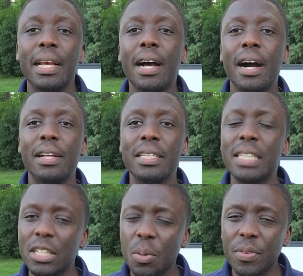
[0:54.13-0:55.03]
Uh, these
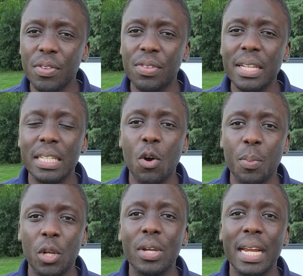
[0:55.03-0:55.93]
are some of the things that we'll
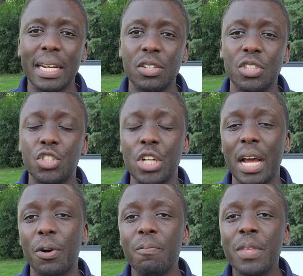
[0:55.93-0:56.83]
be looking at in this
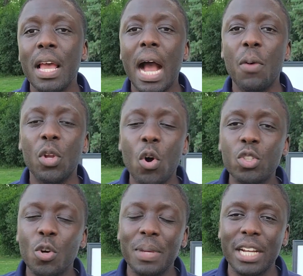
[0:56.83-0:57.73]
channel. I will
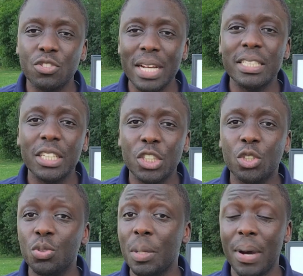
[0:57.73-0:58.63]
also be addressing
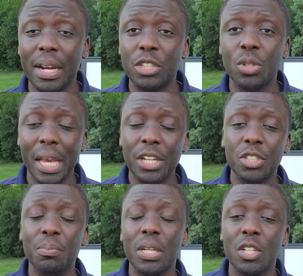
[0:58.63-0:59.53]
issues about
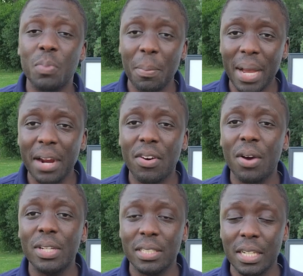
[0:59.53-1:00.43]
education because my
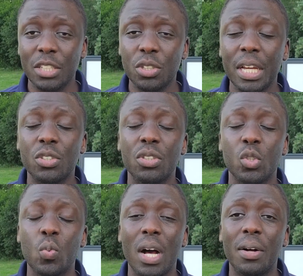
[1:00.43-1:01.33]
background is in education
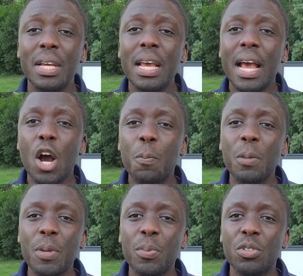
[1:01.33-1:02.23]
as well,
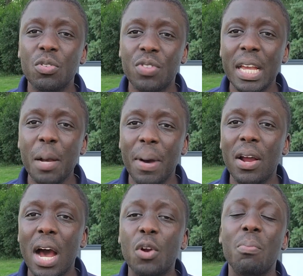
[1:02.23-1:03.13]
helping people to think
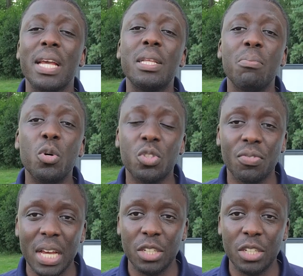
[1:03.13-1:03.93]
about how to make the most of their